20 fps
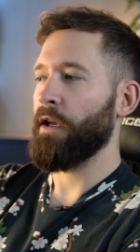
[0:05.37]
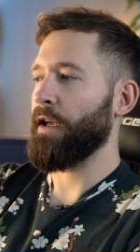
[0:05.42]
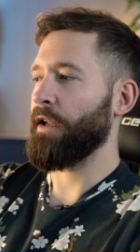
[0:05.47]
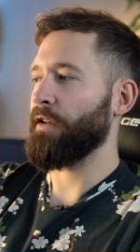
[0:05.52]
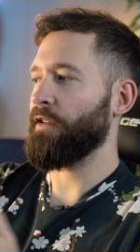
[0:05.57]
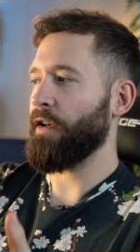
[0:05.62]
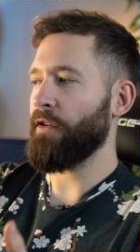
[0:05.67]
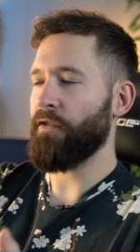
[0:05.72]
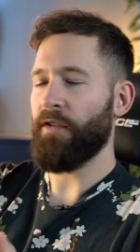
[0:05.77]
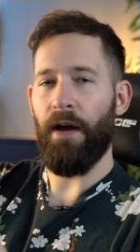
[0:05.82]

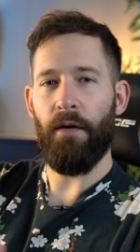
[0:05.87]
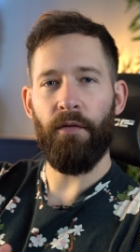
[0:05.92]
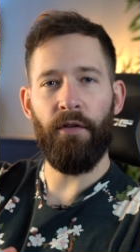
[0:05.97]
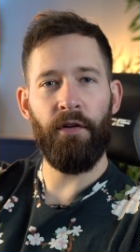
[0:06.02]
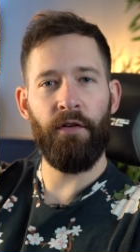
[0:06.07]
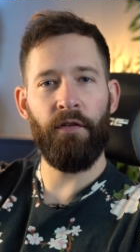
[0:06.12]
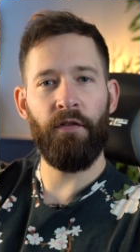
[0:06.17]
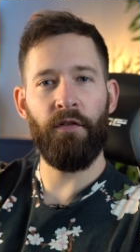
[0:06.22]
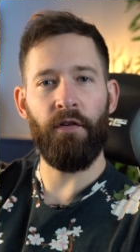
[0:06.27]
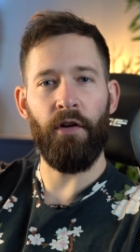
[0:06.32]
It turns out
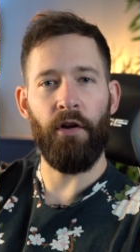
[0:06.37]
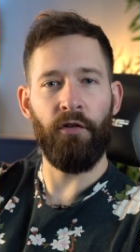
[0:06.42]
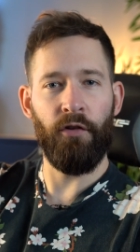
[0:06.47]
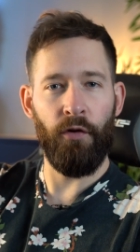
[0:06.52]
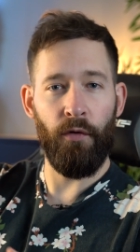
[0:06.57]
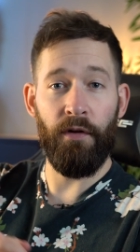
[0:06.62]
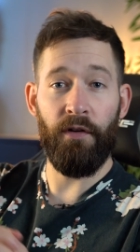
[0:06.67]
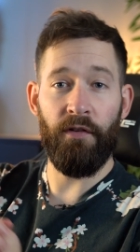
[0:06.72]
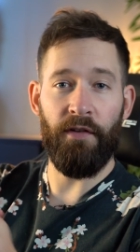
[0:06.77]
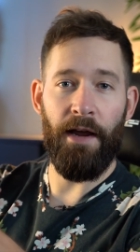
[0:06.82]
there's a
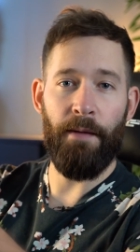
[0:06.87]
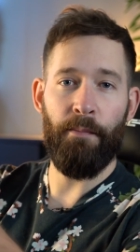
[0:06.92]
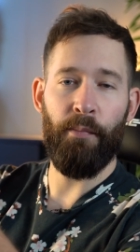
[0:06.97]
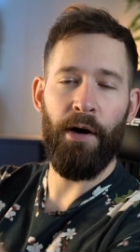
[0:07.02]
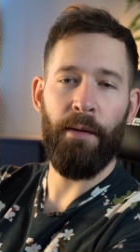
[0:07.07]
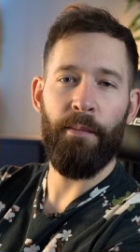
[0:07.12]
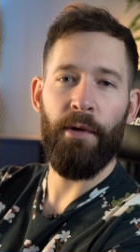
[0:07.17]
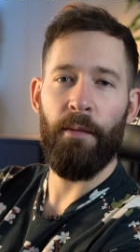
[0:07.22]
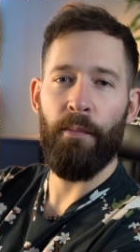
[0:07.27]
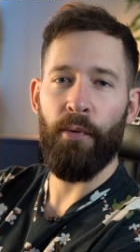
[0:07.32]
tool inside
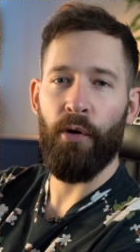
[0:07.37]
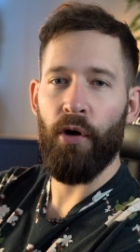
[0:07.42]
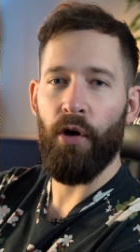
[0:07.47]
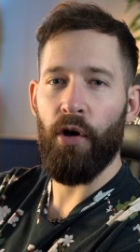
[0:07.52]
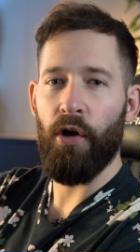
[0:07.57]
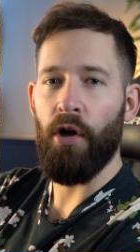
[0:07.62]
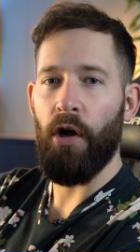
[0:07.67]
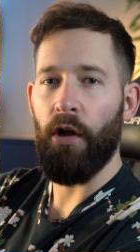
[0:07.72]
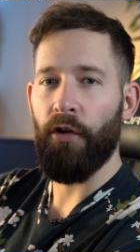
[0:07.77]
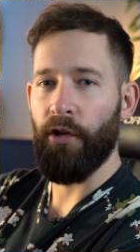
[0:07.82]
Premiere Pro
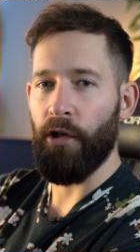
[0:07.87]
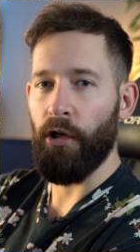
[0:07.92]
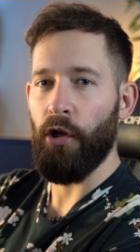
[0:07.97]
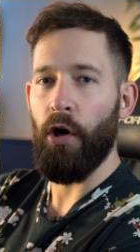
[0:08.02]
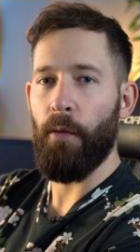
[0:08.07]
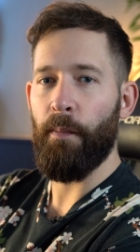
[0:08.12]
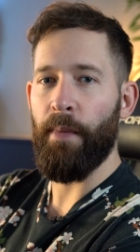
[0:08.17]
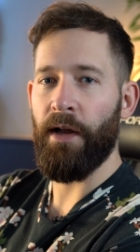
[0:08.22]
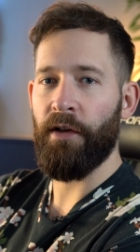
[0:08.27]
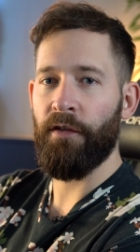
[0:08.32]
called a
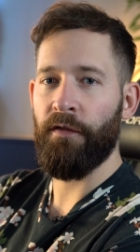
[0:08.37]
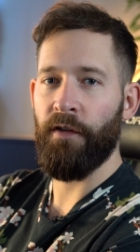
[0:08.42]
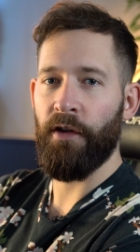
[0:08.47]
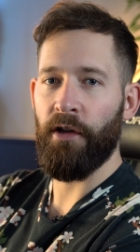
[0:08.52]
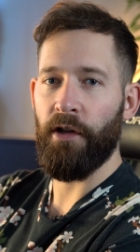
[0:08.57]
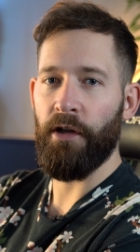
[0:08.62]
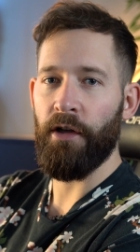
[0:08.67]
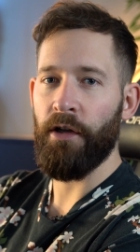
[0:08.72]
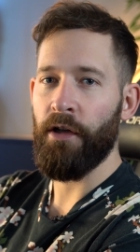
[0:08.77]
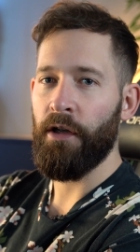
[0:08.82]
low-pass
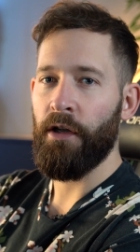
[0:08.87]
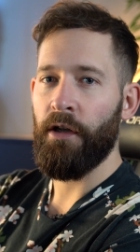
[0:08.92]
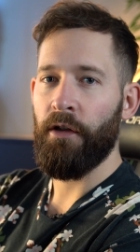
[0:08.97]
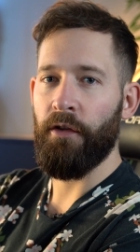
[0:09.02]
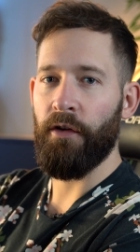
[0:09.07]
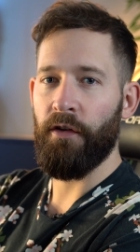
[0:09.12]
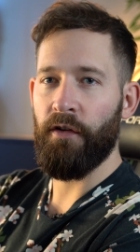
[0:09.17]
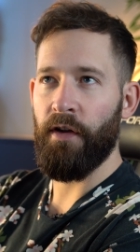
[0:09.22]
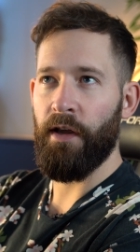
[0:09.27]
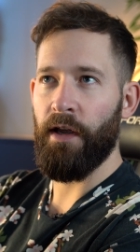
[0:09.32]
filter
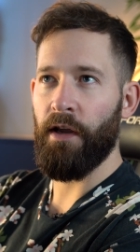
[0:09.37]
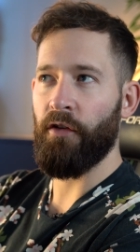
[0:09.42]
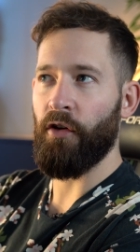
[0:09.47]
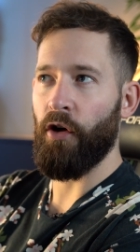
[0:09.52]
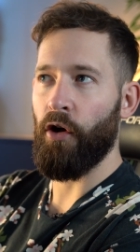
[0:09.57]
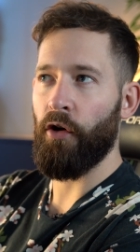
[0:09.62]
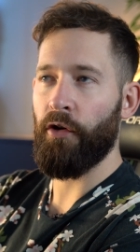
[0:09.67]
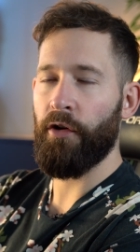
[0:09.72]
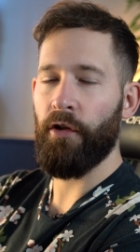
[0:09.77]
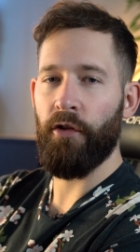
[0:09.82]
that takes
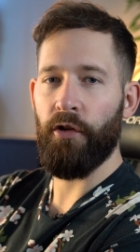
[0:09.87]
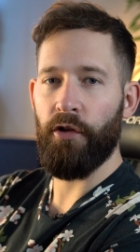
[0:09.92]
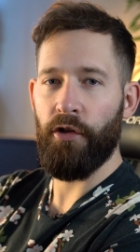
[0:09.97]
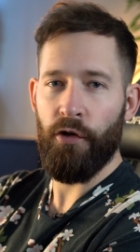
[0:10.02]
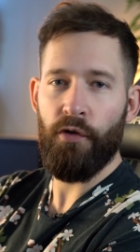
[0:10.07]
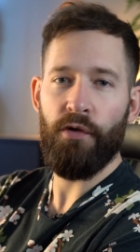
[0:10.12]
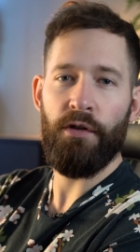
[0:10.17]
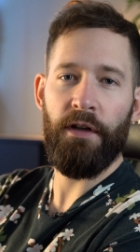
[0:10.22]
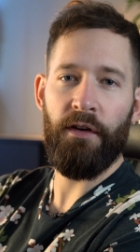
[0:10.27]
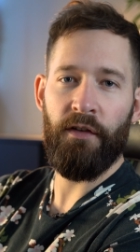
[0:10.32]
audio that
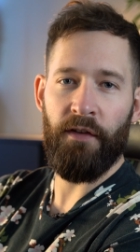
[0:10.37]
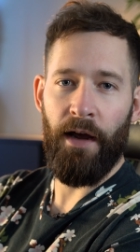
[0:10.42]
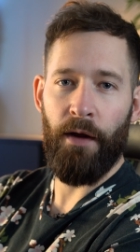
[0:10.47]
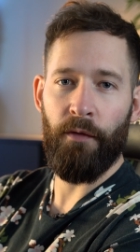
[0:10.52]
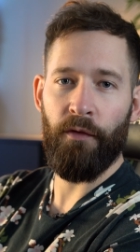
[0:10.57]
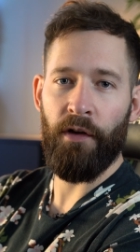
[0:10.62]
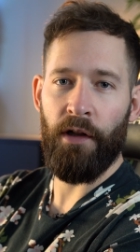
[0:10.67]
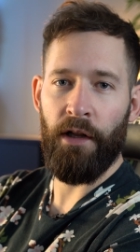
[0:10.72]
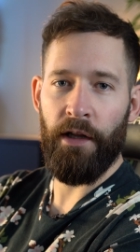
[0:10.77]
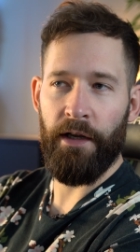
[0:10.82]
usually
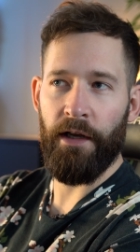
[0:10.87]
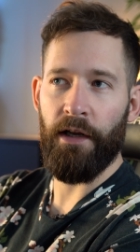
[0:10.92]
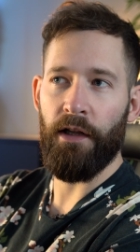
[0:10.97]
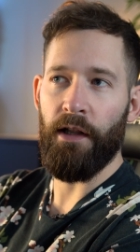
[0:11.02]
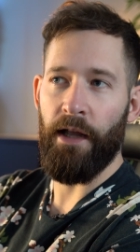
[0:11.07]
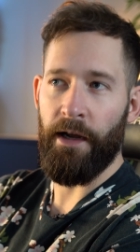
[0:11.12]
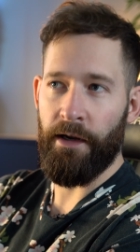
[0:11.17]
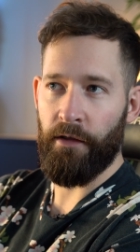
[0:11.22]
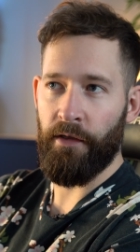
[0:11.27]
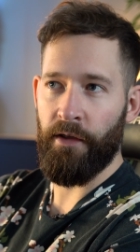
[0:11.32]
sounds clear
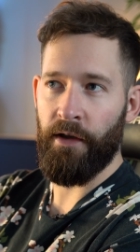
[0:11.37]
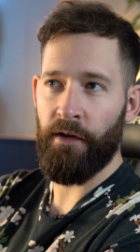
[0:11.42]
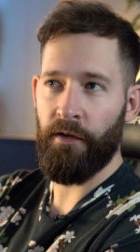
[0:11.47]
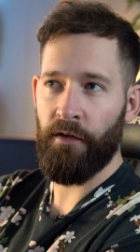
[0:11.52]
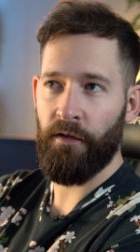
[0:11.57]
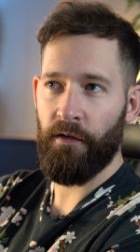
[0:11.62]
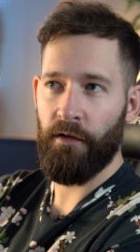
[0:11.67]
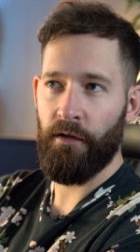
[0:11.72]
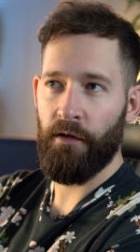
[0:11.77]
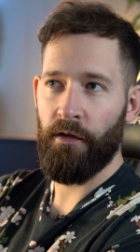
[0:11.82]
like
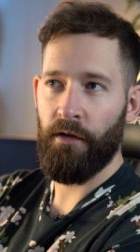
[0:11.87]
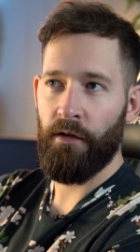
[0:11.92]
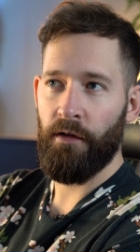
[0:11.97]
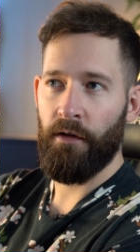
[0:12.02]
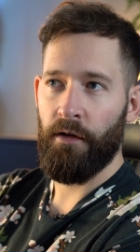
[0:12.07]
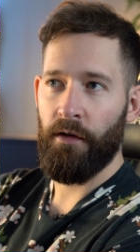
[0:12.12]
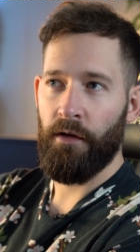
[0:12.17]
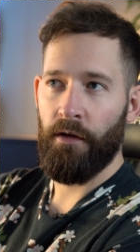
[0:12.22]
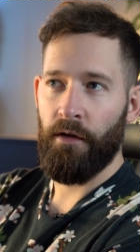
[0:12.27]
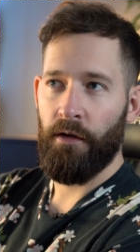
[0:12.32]
this
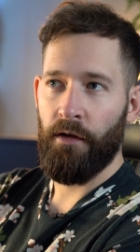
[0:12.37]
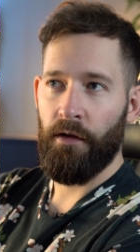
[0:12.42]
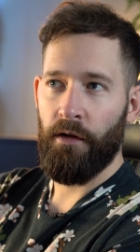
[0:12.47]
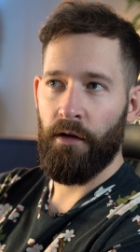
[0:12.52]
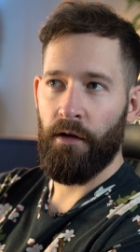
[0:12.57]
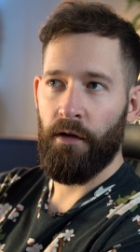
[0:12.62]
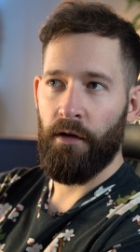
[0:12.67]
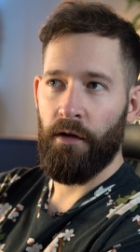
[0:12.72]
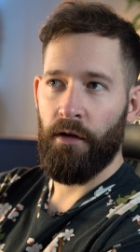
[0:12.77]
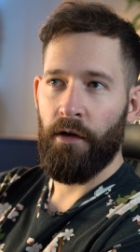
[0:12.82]

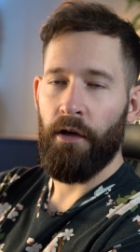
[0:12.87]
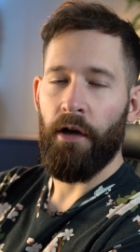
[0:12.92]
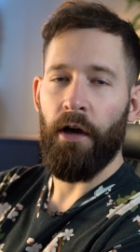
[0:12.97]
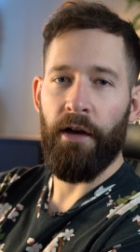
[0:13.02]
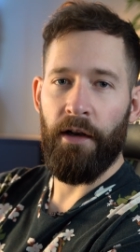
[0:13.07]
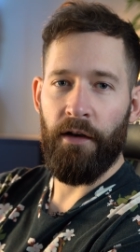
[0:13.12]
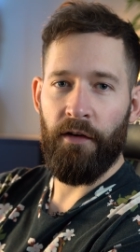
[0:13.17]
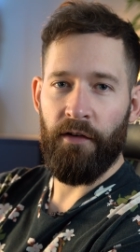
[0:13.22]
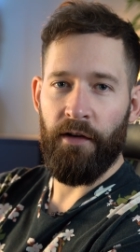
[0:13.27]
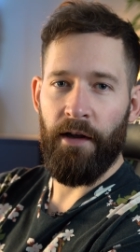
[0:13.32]
and
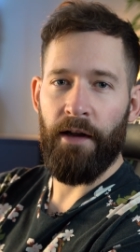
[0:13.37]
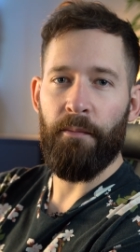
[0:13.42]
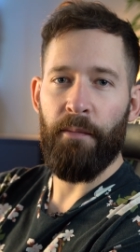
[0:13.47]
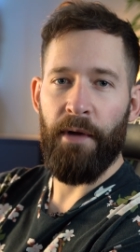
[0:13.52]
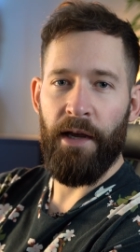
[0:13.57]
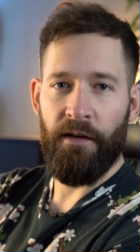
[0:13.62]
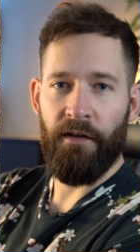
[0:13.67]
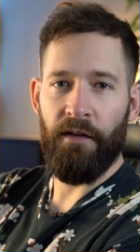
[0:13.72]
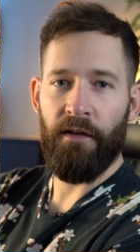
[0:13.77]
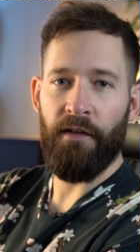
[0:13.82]
instead
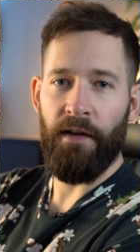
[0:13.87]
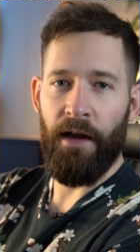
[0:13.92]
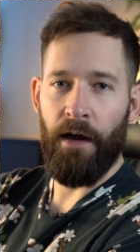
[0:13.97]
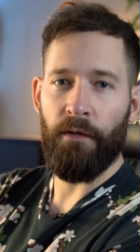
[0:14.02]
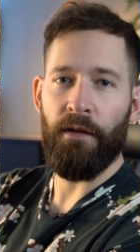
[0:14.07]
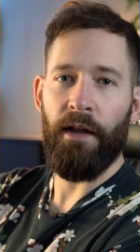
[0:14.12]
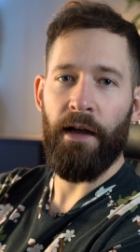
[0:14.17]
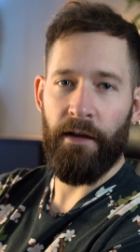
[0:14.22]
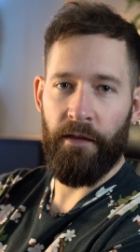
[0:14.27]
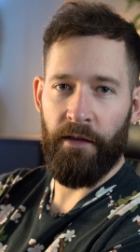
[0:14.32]
makes it
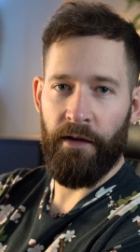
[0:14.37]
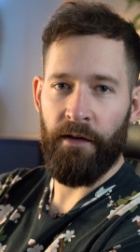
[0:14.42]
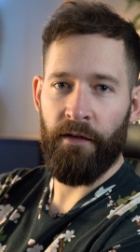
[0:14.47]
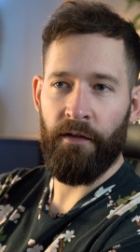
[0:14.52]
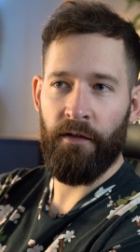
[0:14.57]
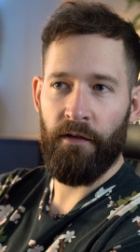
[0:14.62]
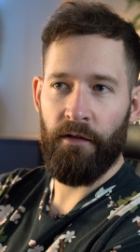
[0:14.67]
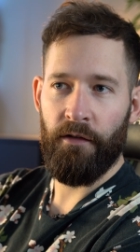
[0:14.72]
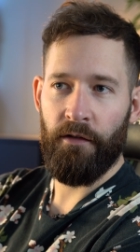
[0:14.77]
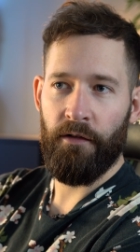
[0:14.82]
sound like
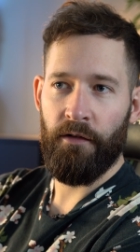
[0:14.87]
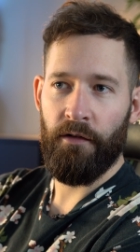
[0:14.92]
this.